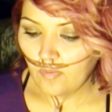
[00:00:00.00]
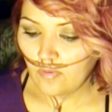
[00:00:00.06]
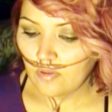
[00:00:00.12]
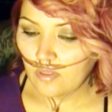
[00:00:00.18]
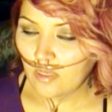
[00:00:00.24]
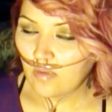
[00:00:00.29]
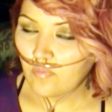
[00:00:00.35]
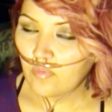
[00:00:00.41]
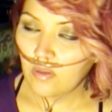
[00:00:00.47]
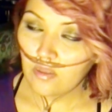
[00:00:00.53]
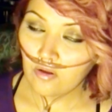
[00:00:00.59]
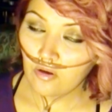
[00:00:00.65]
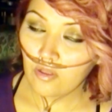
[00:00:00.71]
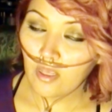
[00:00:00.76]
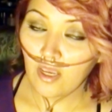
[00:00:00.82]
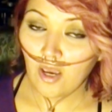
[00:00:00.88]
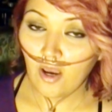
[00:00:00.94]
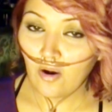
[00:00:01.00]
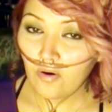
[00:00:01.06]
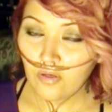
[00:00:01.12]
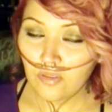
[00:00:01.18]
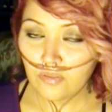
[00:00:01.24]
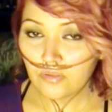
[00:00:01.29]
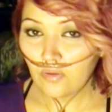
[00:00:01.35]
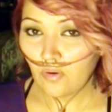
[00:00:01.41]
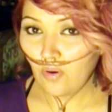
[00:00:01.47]
A lot of people look at me and they're like,
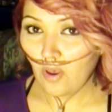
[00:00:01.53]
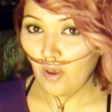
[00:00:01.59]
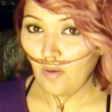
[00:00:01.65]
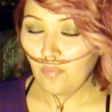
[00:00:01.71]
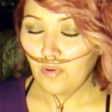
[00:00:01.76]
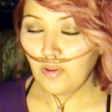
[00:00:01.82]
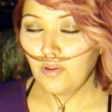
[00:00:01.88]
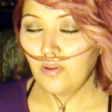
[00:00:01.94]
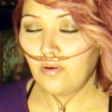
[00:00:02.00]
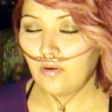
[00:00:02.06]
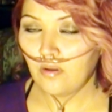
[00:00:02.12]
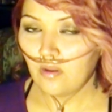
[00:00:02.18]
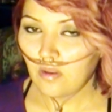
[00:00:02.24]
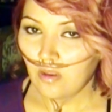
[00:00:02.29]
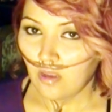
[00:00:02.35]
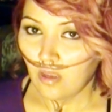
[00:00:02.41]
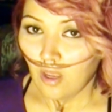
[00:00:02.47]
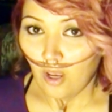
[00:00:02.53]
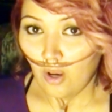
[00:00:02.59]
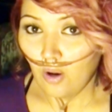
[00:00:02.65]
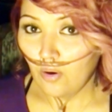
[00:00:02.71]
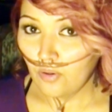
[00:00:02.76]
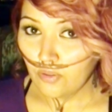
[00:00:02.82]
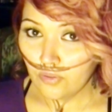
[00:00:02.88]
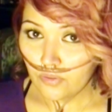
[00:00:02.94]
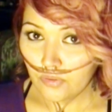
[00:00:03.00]
how are you so happy and
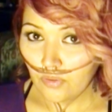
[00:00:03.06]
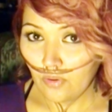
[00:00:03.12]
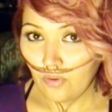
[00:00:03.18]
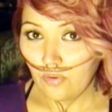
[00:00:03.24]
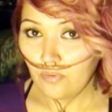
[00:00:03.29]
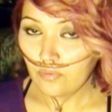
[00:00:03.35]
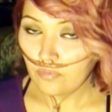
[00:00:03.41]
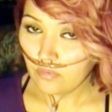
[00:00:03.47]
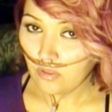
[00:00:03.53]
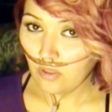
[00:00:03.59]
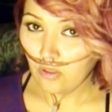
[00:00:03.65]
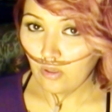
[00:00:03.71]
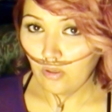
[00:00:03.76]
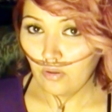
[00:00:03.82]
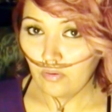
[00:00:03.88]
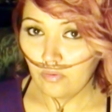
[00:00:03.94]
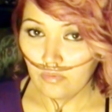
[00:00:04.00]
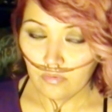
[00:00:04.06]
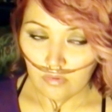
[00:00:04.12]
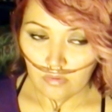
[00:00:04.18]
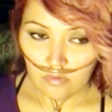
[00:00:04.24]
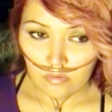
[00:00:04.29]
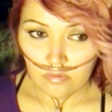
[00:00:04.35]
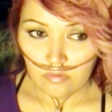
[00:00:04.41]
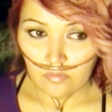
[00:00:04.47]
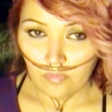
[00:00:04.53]
how are you so,
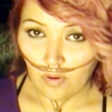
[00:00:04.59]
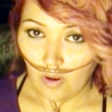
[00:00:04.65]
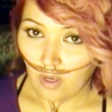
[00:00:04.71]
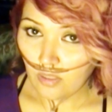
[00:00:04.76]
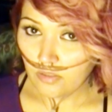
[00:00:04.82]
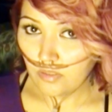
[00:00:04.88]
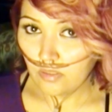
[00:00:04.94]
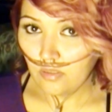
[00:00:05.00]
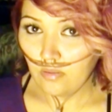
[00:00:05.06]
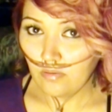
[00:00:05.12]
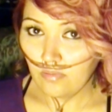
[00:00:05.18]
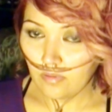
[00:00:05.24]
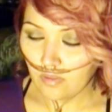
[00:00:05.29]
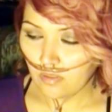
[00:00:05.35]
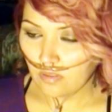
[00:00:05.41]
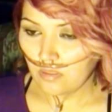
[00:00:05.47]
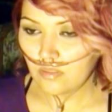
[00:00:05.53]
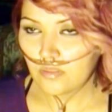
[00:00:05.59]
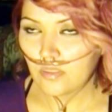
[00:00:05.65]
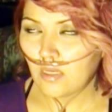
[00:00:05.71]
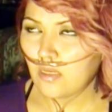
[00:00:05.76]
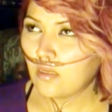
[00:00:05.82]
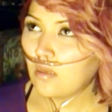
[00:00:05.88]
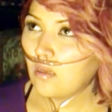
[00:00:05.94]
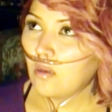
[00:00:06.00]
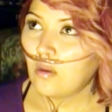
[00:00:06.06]
positive?
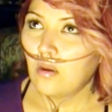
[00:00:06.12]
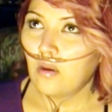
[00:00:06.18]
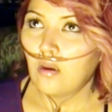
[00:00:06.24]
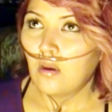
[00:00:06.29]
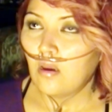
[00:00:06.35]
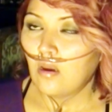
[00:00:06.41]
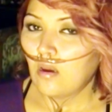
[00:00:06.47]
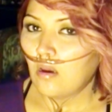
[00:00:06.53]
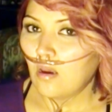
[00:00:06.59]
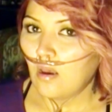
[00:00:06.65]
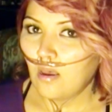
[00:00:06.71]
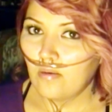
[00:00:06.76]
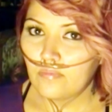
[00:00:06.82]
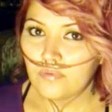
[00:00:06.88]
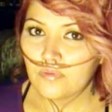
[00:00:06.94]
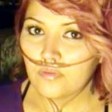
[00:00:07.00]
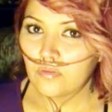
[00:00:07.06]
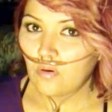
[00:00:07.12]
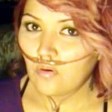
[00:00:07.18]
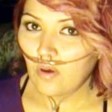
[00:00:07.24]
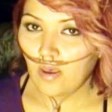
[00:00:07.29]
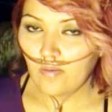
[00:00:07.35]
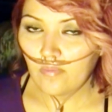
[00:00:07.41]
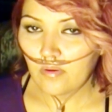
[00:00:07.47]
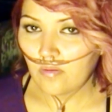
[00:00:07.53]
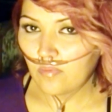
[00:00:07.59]
And it's like, I'm
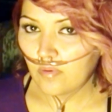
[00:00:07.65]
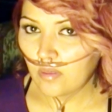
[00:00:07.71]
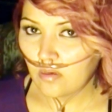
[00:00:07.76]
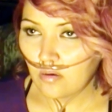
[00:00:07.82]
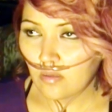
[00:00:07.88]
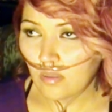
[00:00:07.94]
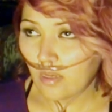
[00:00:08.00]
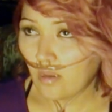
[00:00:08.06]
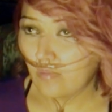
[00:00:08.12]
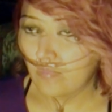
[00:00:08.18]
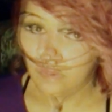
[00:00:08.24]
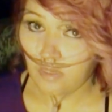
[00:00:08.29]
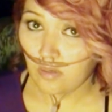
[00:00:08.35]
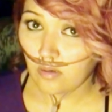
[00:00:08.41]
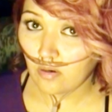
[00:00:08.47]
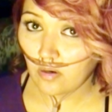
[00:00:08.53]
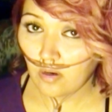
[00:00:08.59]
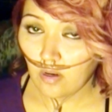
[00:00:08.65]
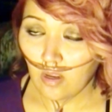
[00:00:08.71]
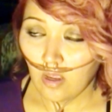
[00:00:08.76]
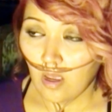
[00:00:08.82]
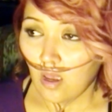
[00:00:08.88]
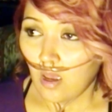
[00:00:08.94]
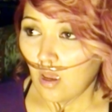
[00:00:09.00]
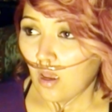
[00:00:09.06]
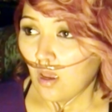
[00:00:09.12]
so happy to be here. Like, I'm just
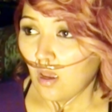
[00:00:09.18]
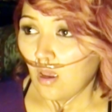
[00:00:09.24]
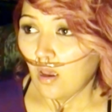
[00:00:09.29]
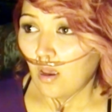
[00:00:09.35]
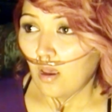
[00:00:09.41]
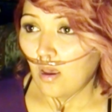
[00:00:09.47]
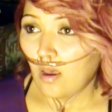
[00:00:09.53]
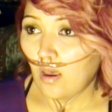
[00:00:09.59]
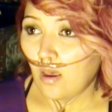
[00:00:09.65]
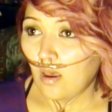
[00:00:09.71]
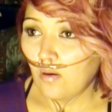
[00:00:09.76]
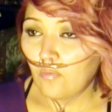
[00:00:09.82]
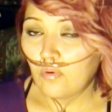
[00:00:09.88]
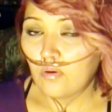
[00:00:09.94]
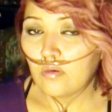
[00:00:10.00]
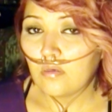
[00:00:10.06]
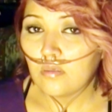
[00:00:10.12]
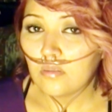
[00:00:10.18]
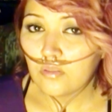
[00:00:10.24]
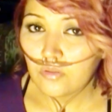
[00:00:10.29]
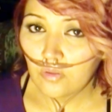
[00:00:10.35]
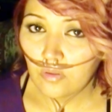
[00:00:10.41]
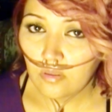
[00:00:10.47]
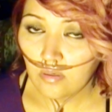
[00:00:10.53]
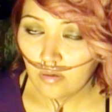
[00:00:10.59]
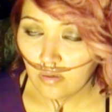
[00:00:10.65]
here. I want
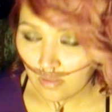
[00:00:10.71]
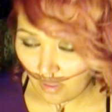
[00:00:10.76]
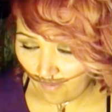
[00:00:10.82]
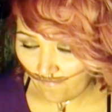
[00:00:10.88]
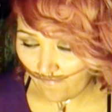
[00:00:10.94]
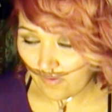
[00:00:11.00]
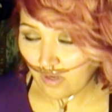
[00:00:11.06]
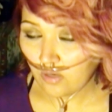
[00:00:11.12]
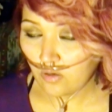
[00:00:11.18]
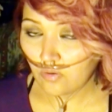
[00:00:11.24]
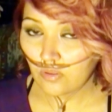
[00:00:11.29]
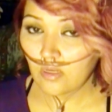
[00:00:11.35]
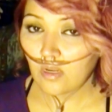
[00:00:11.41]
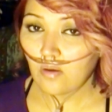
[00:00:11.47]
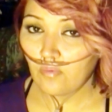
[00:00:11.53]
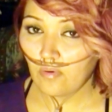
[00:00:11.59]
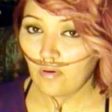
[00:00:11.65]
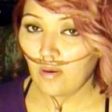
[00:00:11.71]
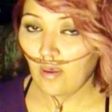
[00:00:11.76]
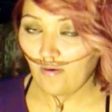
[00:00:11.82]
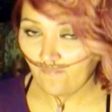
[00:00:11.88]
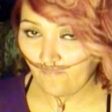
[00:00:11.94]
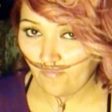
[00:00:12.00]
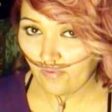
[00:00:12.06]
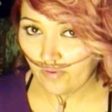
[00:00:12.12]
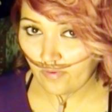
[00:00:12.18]
an extraordinary life, and I know that I
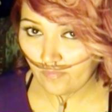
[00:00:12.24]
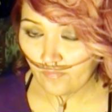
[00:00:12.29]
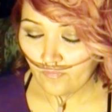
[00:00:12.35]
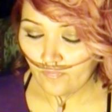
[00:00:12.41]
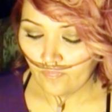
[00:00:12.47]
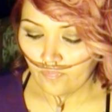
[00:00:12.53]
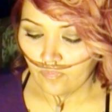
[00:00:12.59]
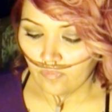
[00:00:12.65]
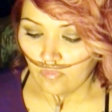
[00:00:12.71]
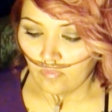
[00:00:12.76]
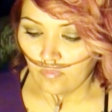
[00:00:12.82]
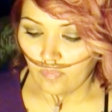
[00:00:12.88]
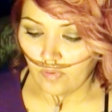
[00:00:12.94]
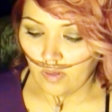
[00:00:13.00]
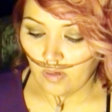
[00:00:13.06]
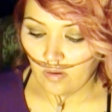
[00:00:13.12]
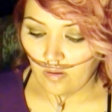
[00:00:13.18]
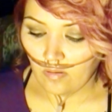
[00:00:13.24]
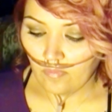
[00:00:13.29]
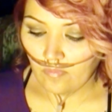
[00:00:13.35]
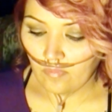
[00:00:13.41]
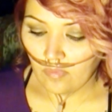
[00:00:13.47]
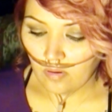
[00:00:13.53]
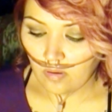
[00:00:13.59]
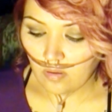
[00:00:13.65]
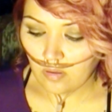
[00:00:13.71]
will have one. But